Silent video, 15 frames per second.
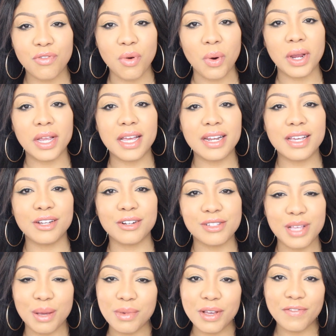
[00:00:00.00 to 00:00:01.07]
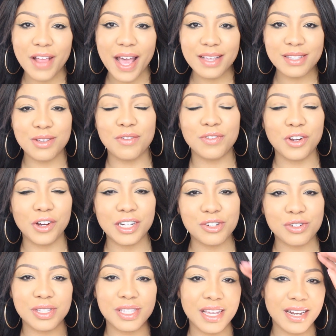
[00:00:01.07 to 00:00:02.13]
for getting your stomach flat. So if you're
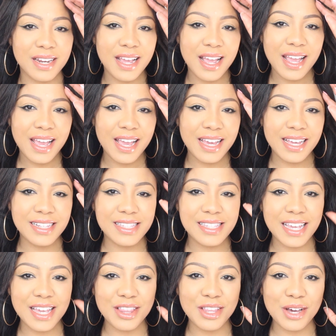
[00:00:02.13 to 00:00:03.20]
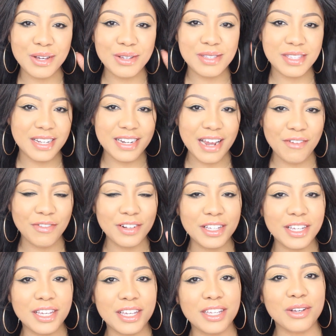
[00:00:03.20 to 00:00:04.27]
interested in seeing those, then
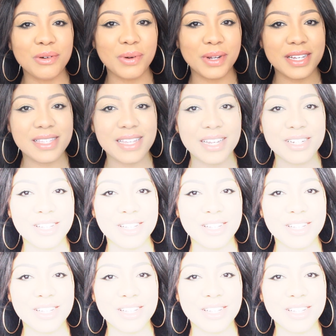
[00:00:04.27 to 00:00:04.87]
definitely you'll want to stay